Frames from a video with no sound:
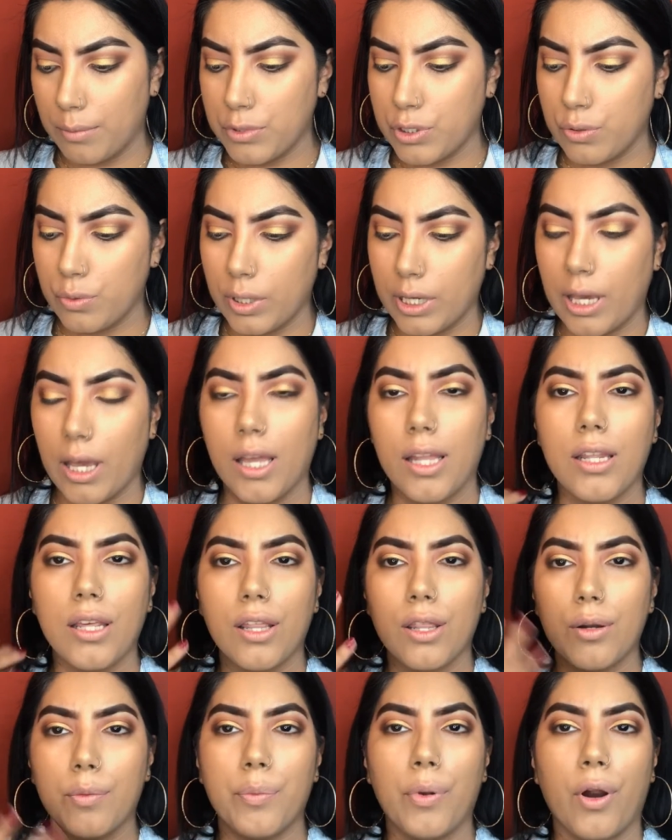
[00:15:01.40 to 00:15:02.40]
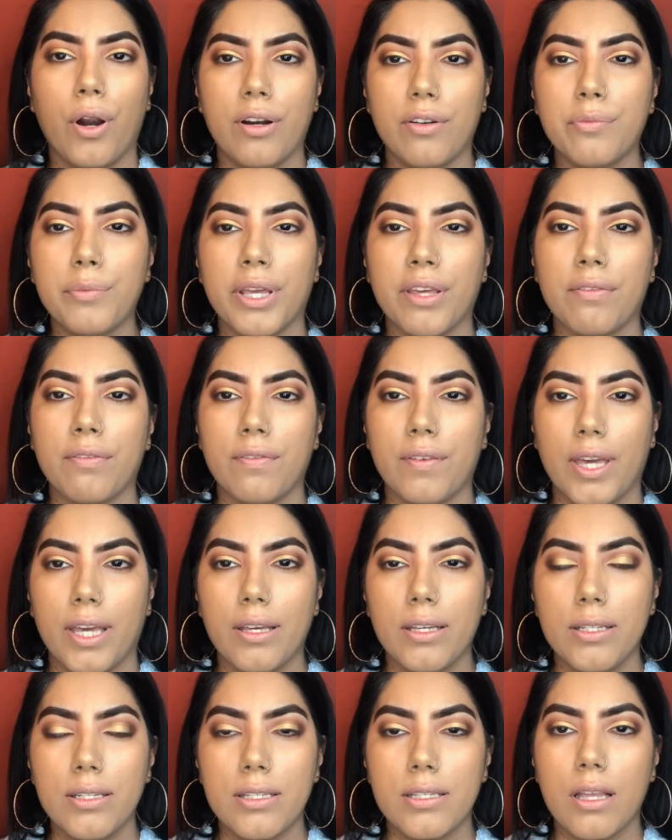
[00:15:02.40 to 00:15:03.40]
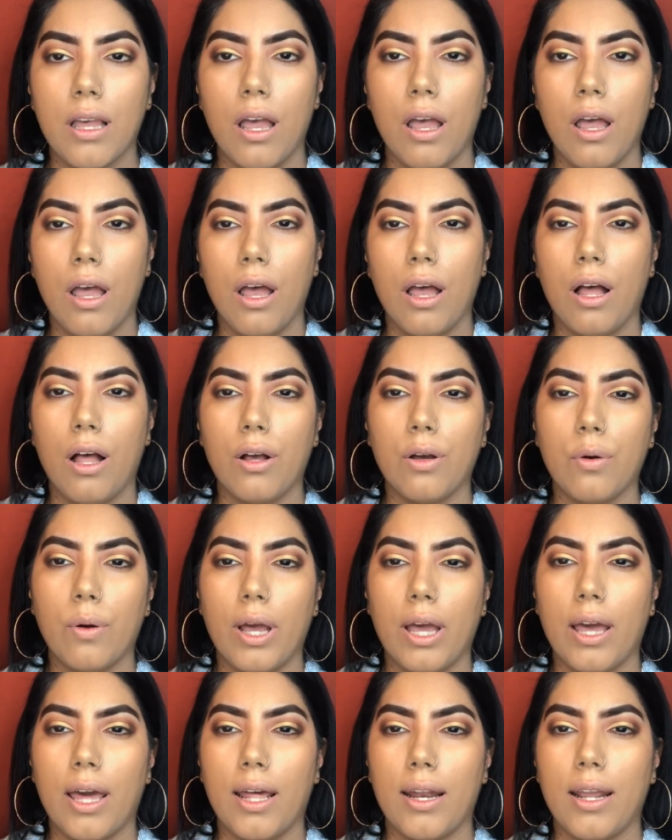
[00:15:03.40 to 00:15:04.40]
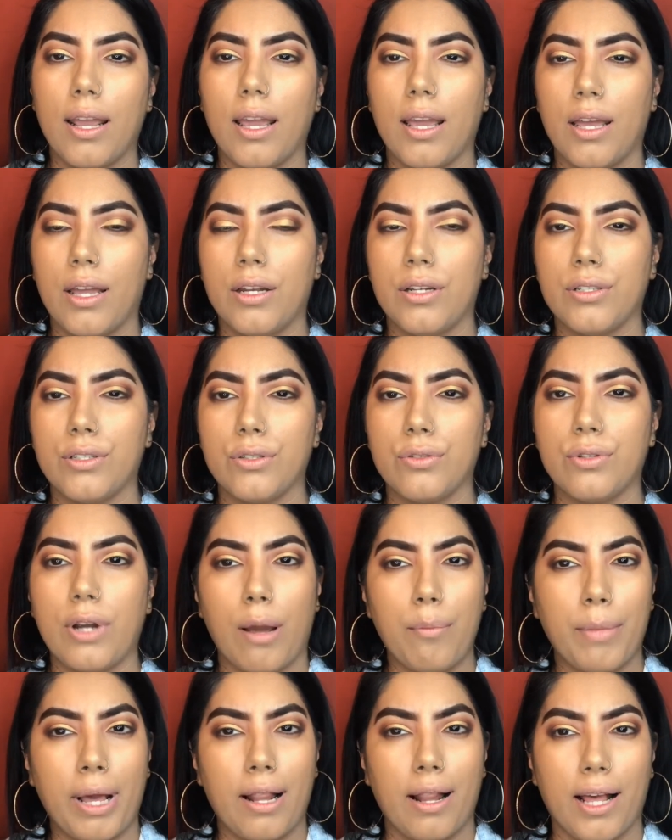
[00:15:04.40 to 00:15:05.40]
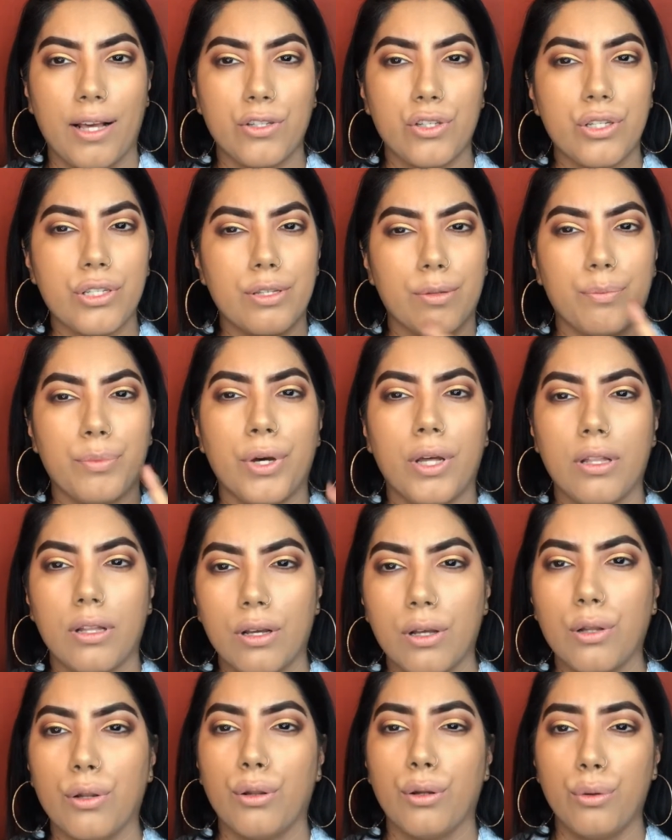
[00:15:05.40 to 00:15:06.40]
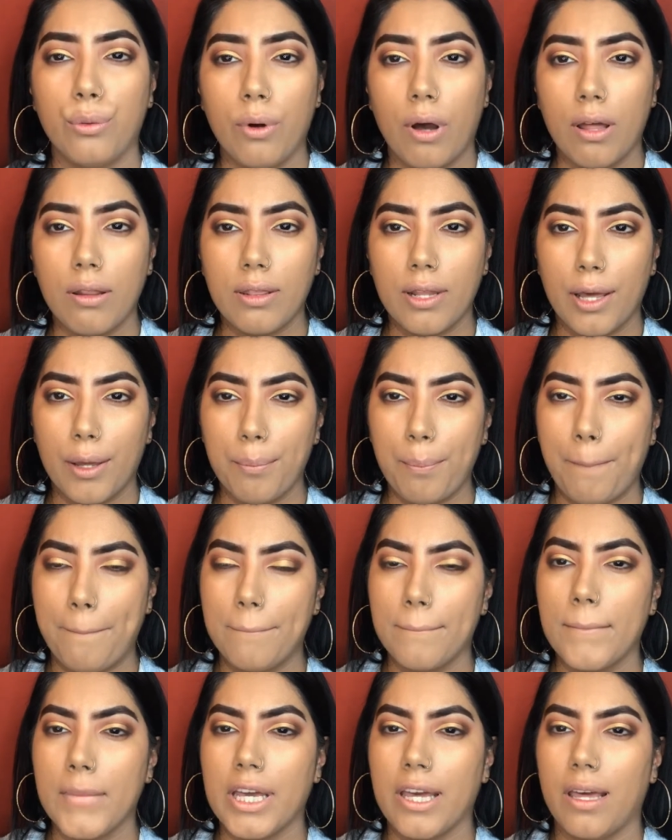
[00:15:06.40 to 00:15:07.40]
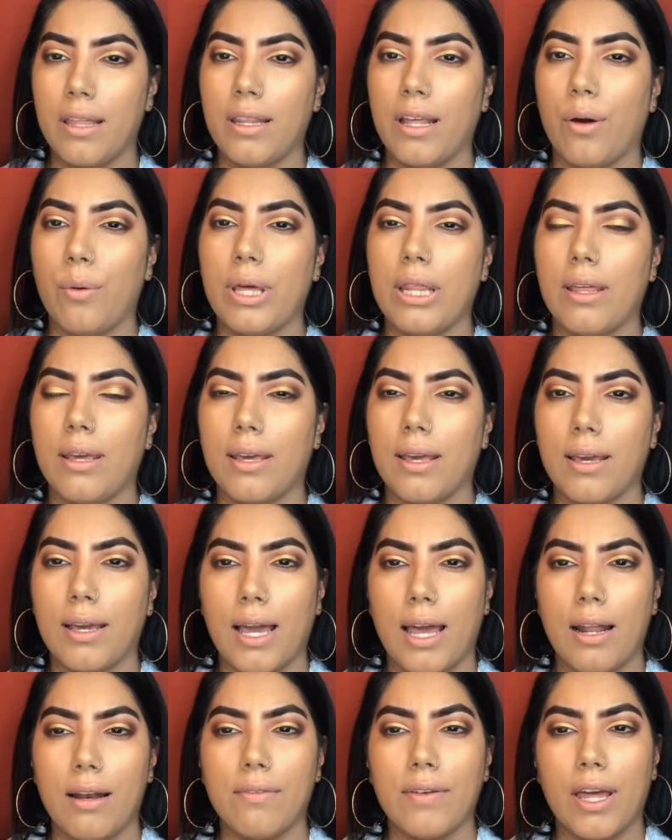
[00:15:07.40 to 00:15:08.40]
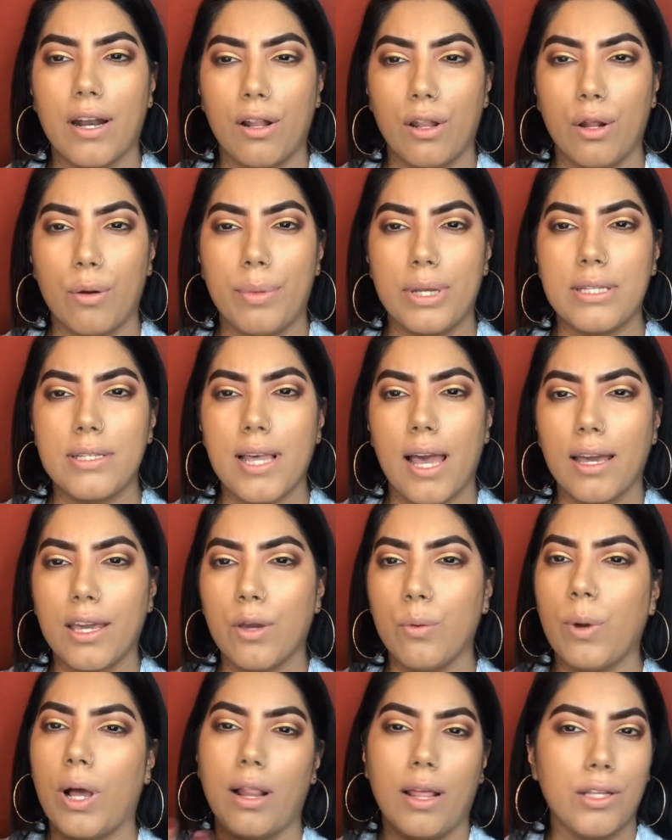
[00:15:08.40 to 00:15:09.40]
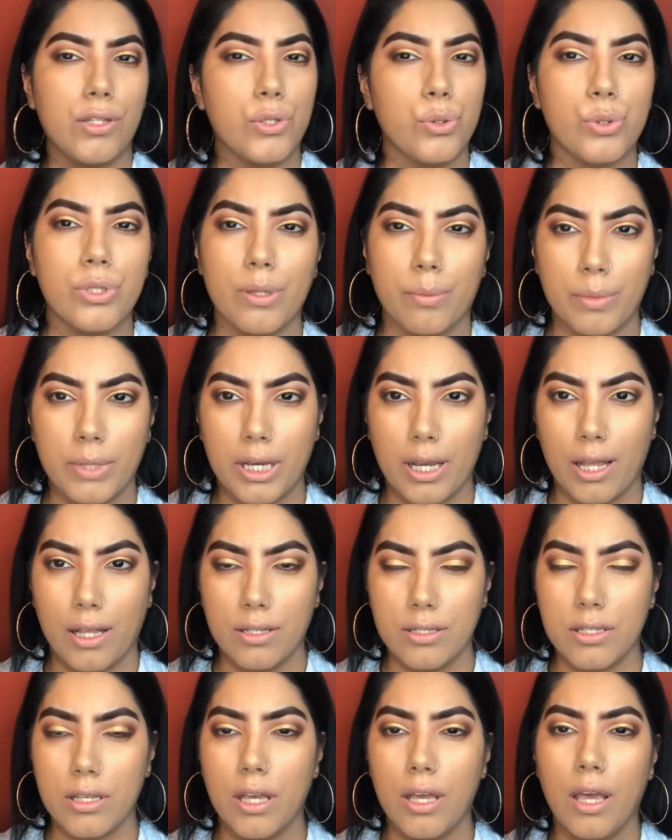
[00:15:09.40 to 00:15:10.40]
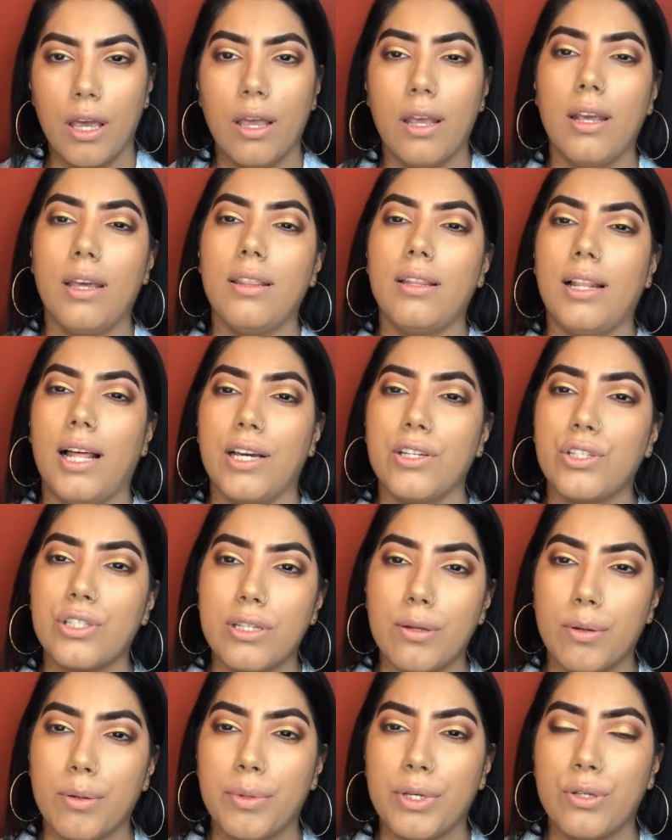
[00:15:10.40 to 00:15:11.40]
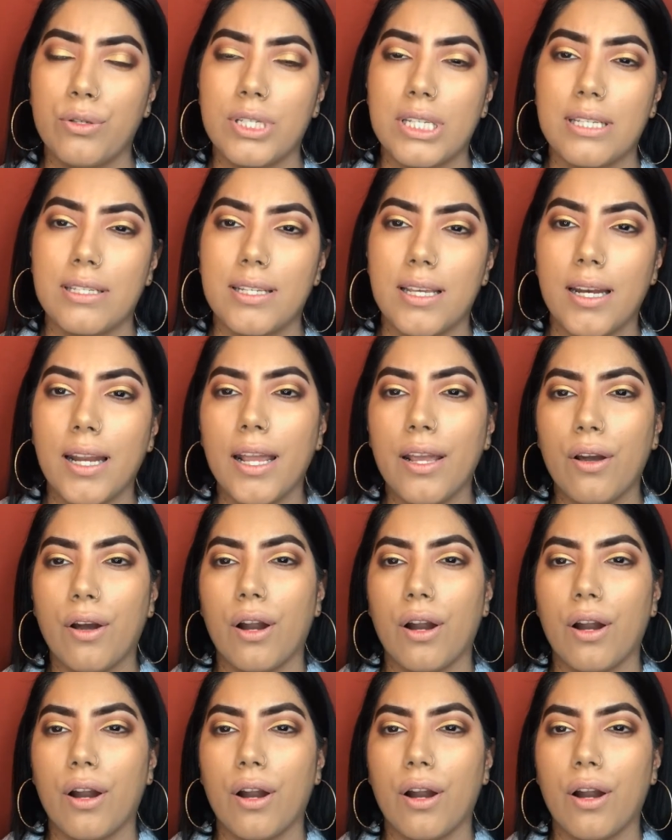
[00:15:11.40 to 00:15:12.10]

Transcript: I'm doing any other part of my face, I'll go ahead and grab my lashes and put glue on them, and that way they can kind of get a little bit tacky while I do something else. And the lashes I'm going to be using today